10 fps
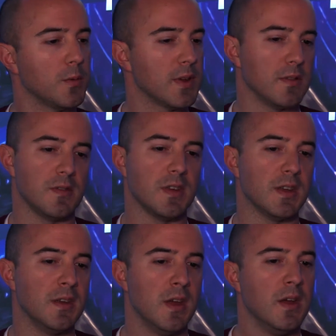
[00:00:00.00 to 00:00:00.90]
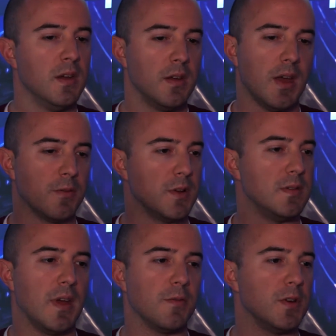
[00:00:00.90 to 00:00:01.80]
We can see
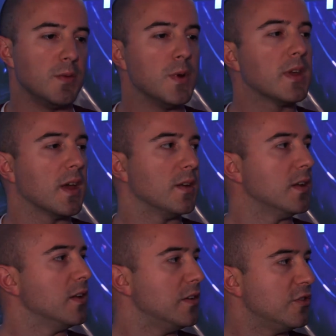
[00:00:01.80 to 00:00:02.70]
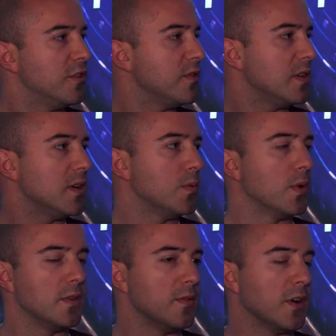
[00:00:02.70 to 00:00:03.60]
every weekend in HGC
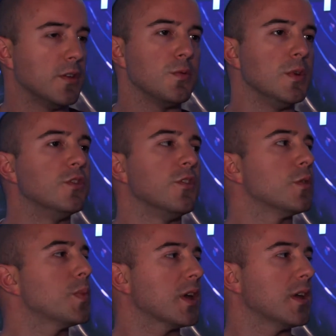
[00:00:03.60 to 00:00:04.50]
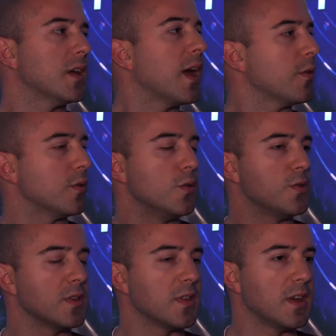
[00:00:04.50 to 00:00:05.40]
what the various regions are picking, how they're
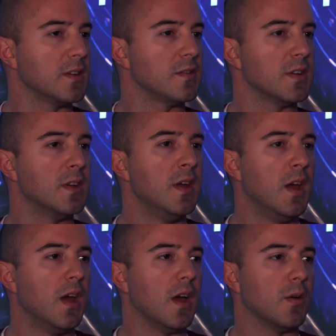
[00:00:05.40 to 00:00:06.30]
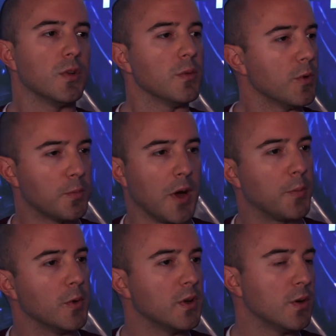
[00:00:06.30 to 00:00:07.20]
using things, and what the most
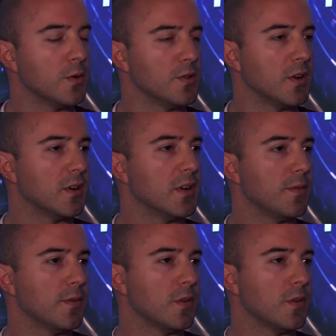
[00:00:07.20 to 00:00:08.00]
popular heroes are, and if